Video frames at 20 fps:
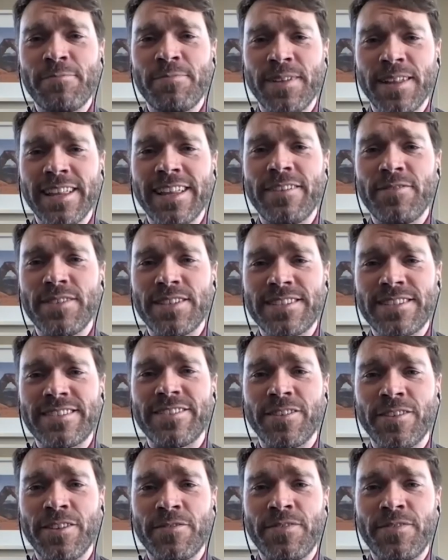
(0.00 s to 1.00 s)
believe it's
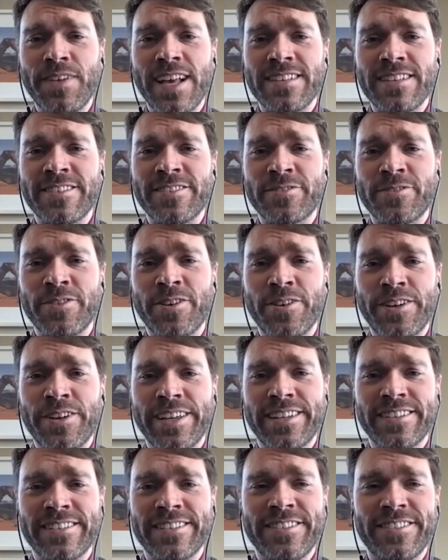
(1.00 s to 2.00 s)
still the fastest
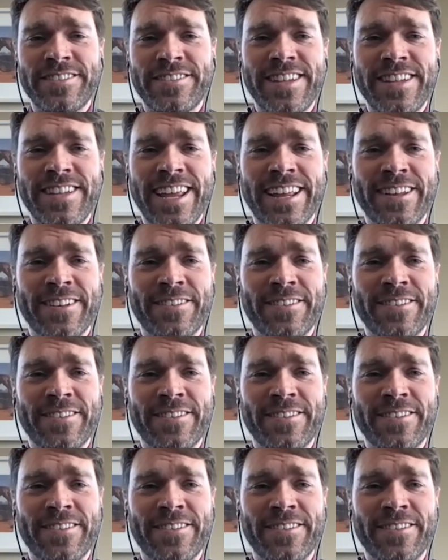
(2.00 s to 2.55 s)
growing state.